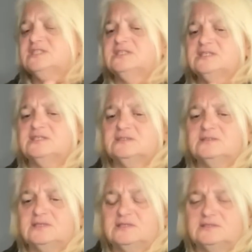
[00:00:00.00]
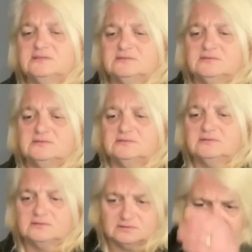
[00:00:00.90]

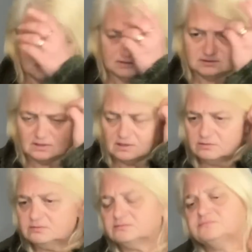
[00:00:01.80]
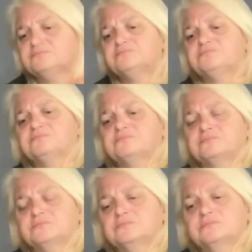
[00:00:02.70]

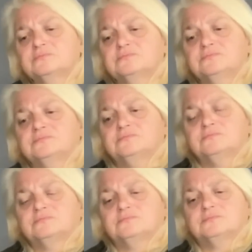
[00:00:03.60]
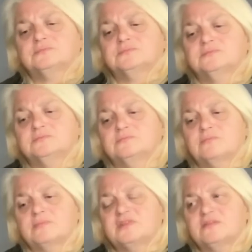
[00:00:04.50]

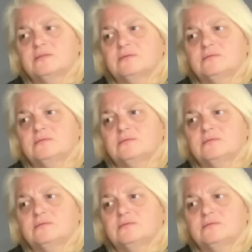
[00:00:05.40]
The person shown says nothing.